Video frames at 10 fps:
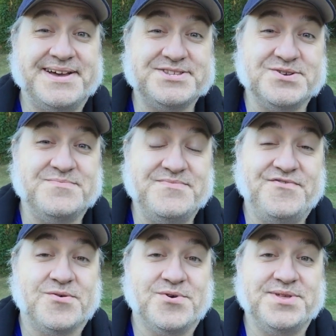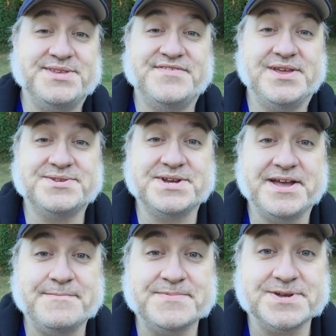So 4 more of these videos to
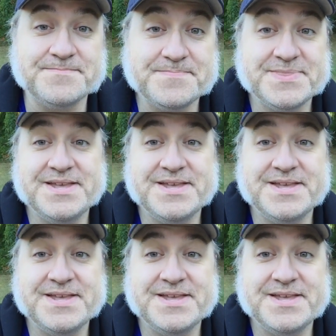come. So